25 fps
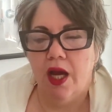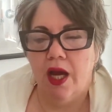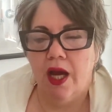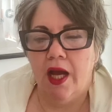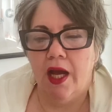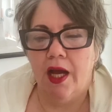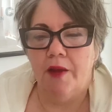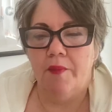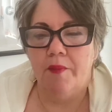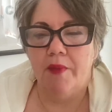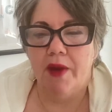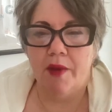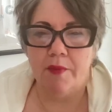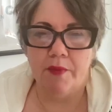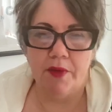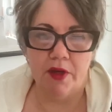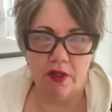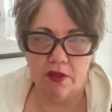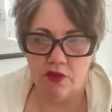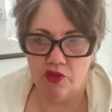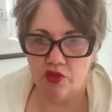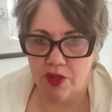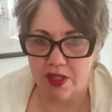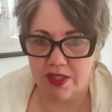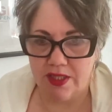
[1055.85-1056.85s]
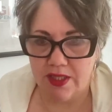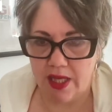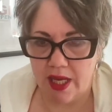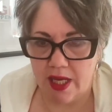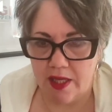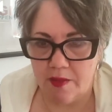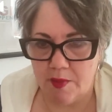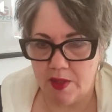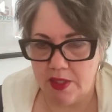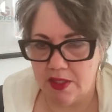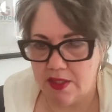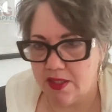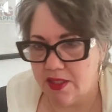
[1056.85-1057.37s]
I'm going to address
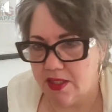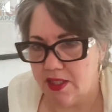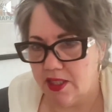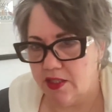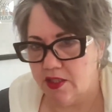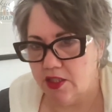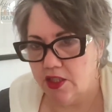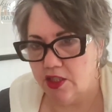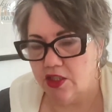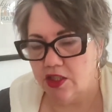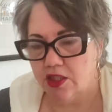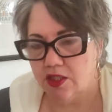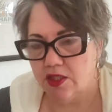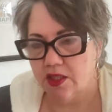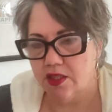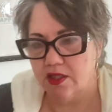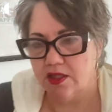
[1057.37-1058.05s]
Amy and Stacy just